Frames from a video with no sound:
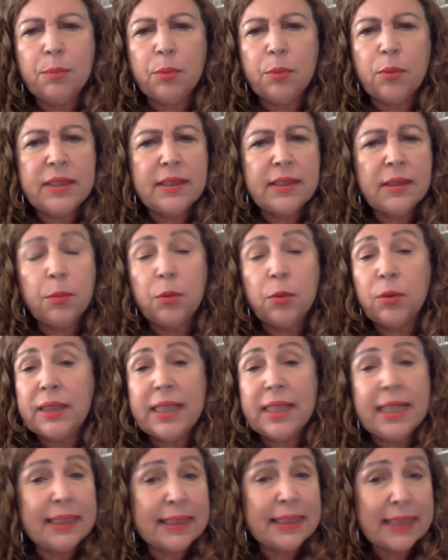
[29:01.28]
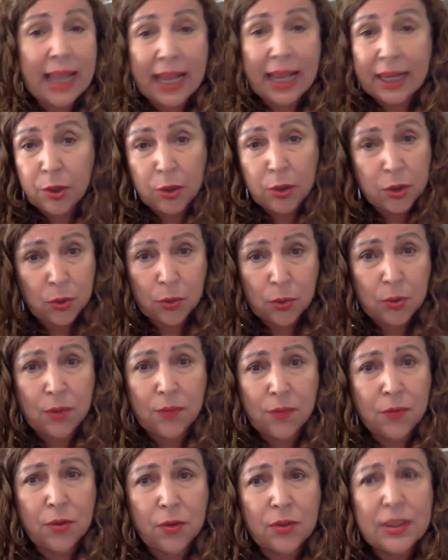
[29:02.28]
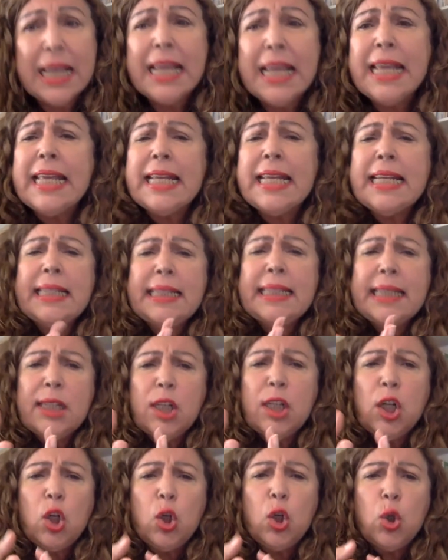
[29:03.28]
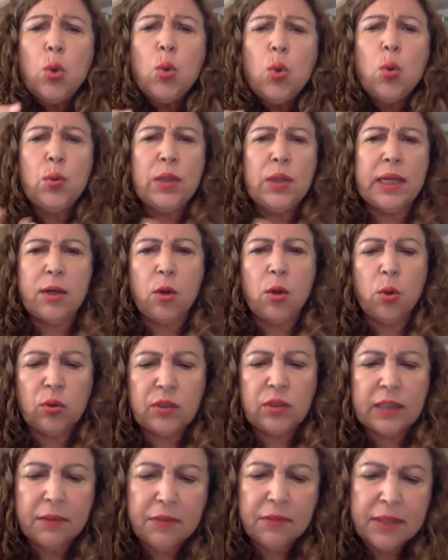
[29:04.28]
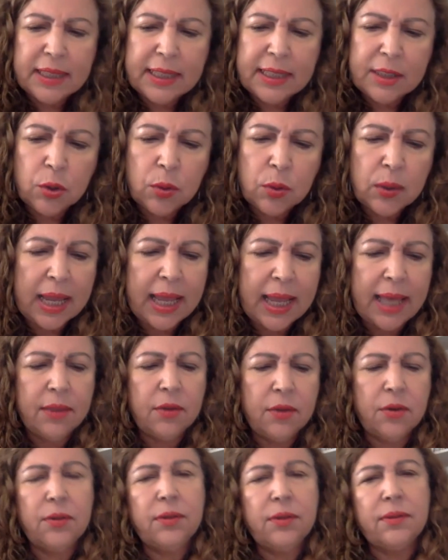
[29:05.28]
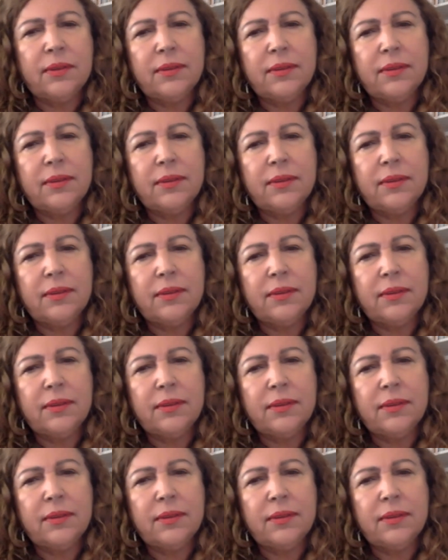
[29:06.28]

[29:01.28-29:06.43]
principle in the entire universe. It is the glue that holds everything together.